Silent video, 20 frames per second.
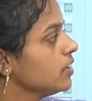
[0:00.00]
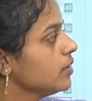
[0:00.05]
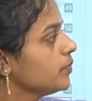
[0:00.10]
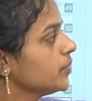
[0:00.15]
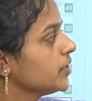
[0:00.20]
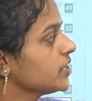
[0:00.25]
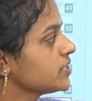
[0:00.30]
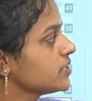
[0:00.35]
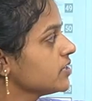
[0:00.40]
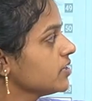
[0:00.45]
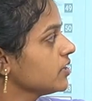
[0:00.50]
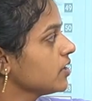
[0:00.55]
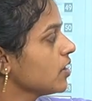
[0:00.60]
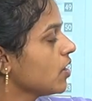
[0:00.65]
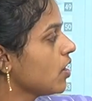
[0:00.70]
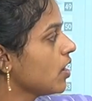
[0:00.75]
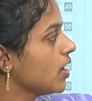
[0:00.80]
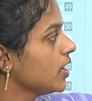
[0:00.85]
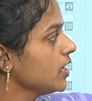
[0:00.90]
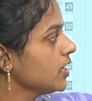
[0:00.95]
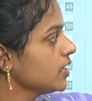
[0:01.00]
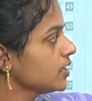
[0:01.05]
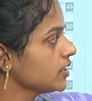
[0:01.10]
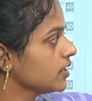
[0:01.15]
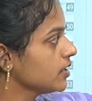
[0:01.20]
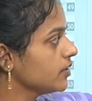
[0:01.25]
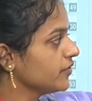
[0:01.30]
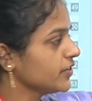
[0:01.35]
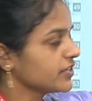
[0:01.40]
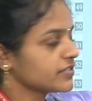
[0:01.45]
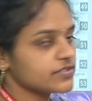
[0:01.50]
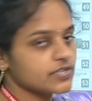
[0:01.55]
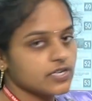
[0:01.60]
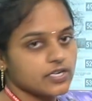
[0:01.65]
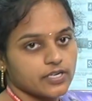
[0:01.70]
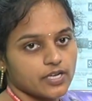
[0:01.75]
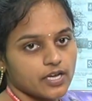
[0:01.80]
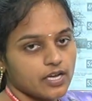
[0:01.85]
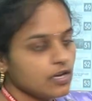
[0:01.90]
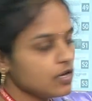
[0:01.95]
immersed in a oil and fixed
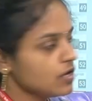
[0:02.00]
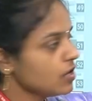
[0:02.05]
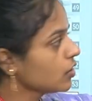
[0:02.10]
in a